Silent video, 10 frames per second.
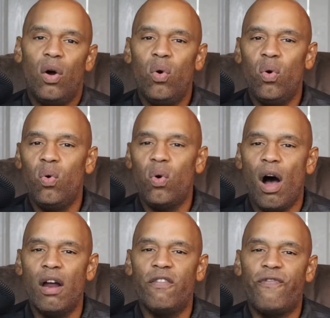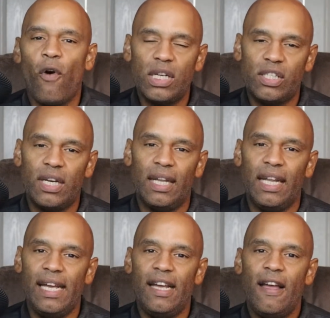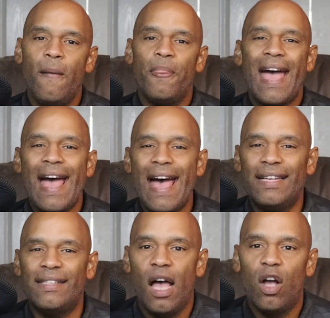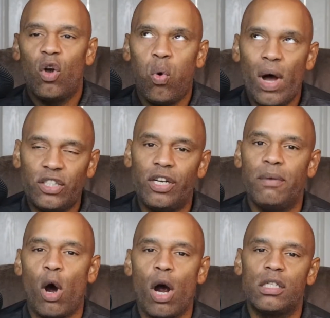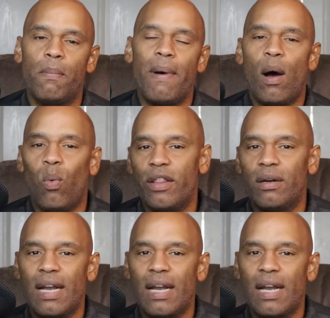who unfortunately has question marks about whether